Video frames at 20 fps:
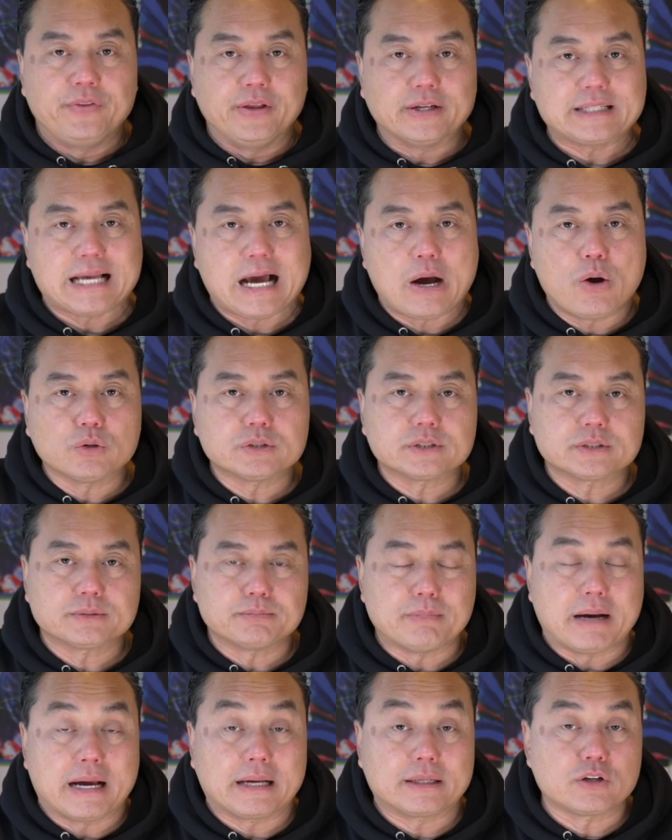This house,
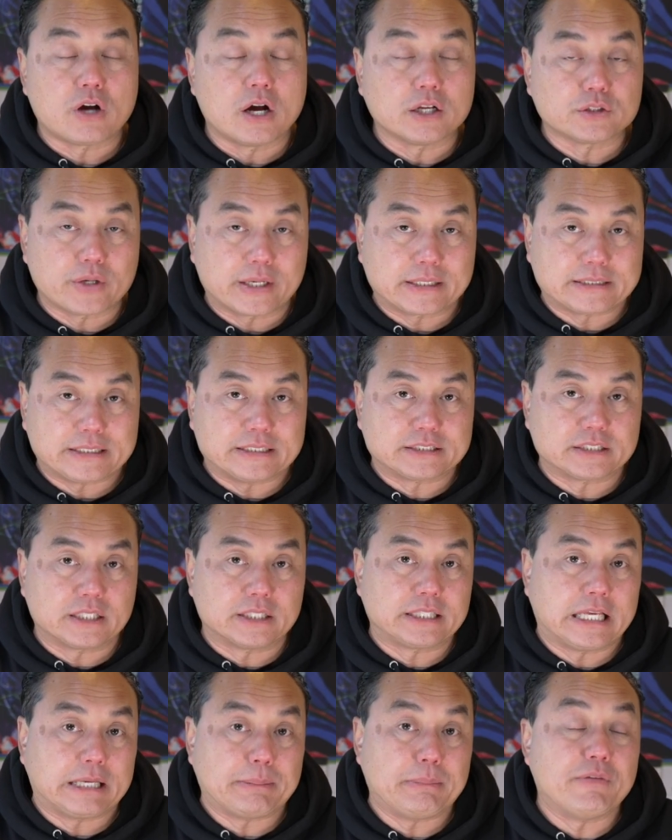my contract says it's gonna
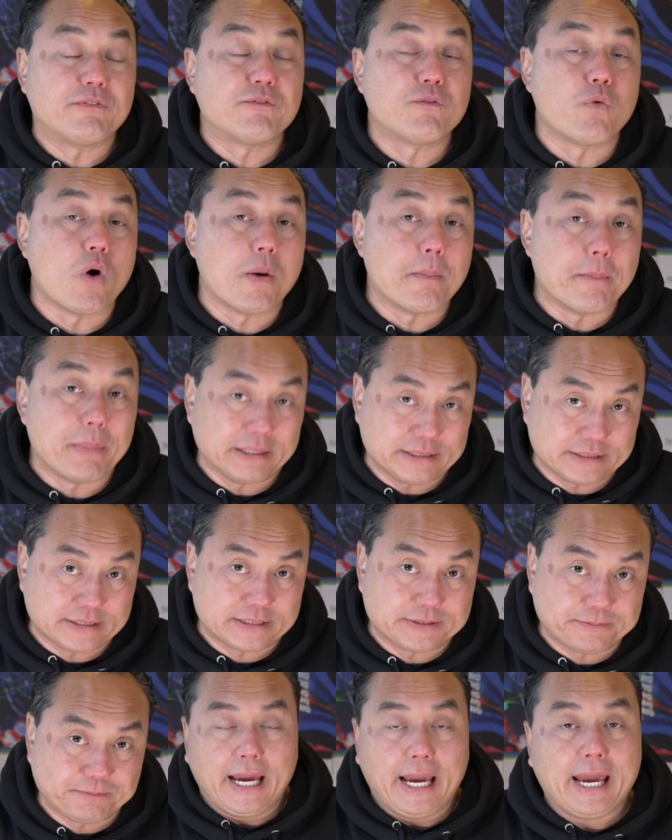take me 4
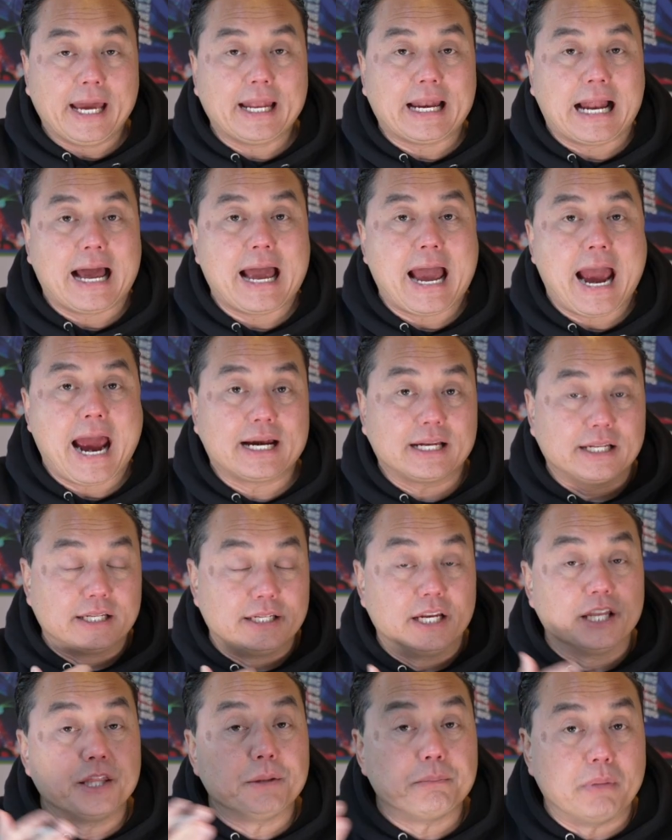months, and I added
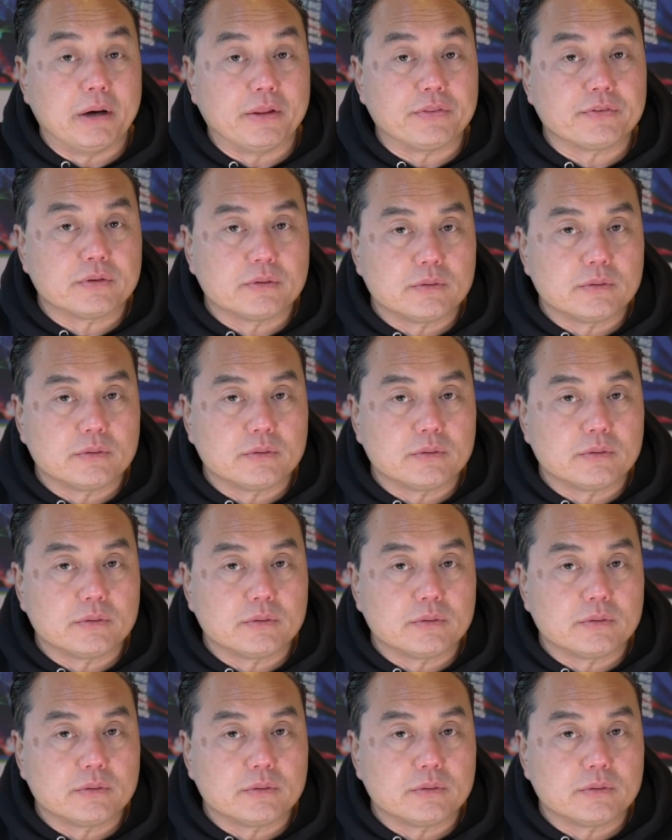another month